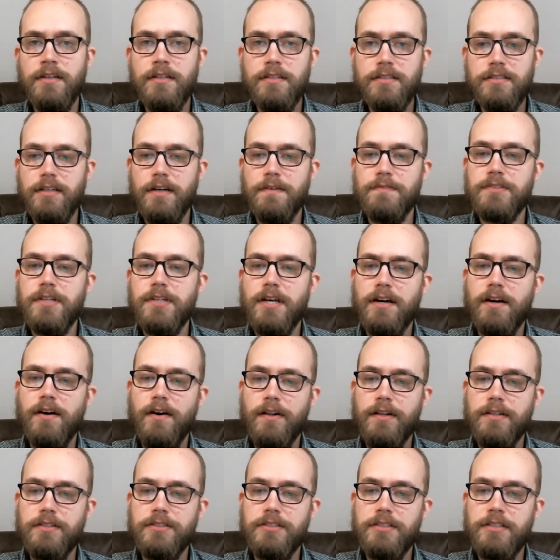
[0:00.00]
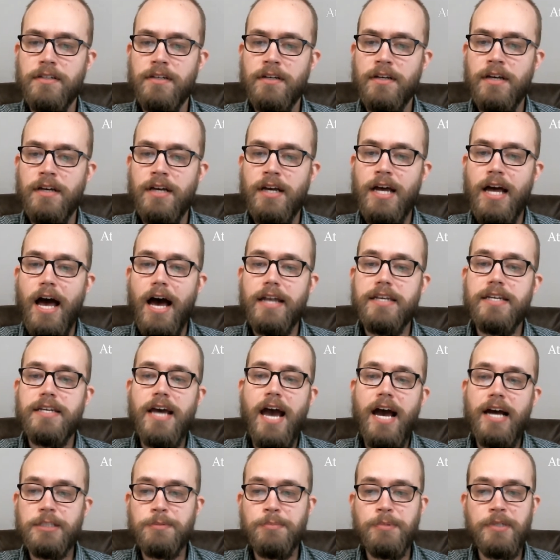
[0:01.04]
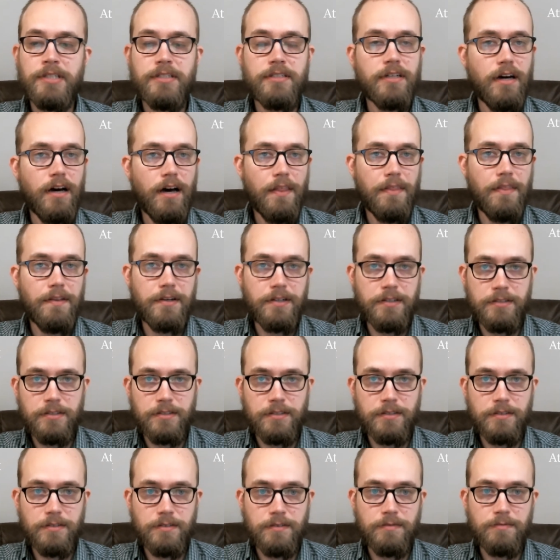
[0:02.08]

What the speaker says: self-psychology, attachment to others,